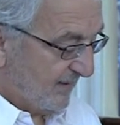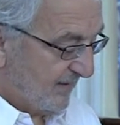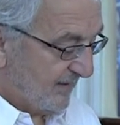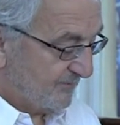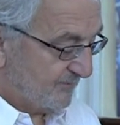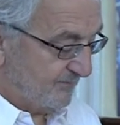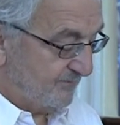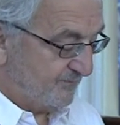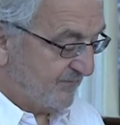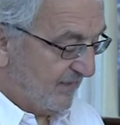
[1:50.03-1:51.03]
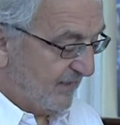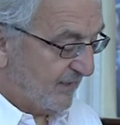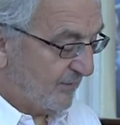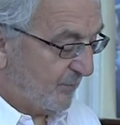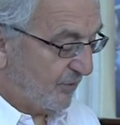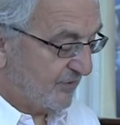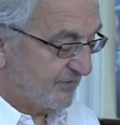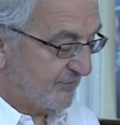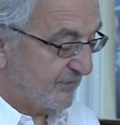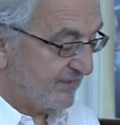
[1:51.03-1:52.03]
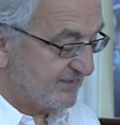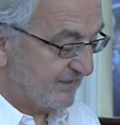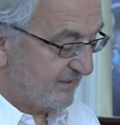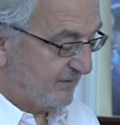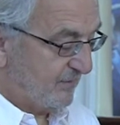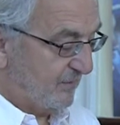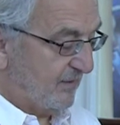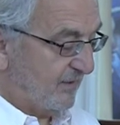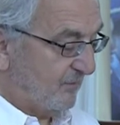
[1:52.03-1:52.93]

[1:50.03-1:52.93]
An important reason